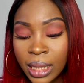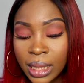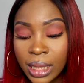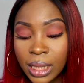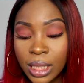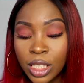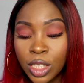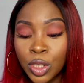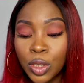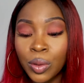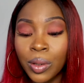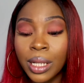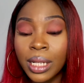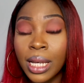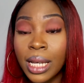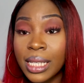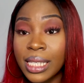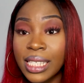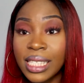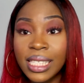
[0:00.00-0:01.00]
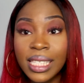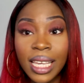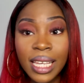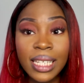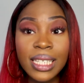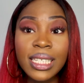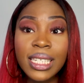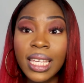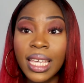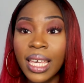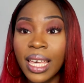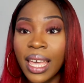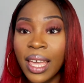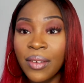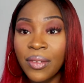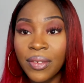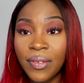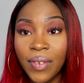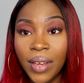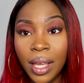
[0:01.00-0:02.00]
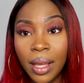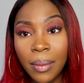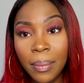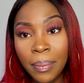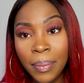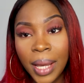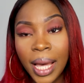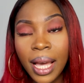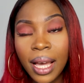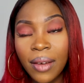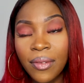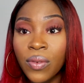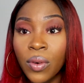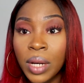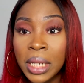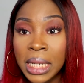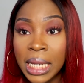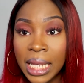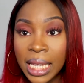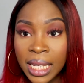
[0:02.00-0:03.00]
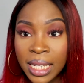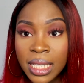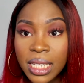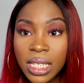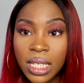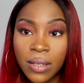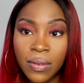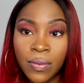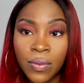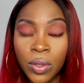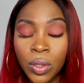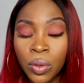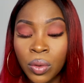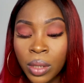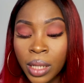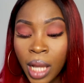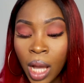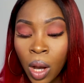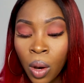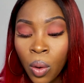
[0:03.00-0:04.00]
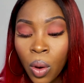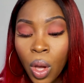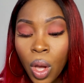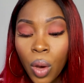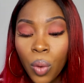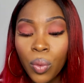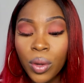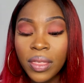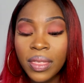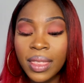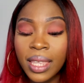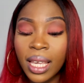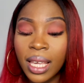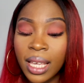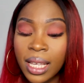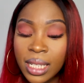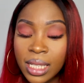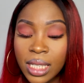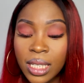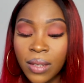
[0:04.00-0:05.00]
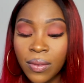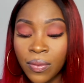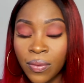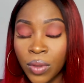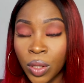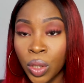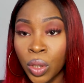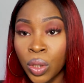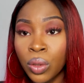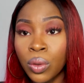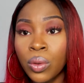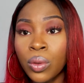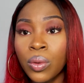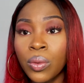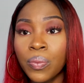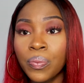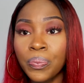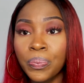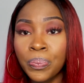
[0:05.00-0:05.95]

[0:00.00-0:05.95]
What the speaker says: needed to do, and I sent everything back for an interview. Now with the interview,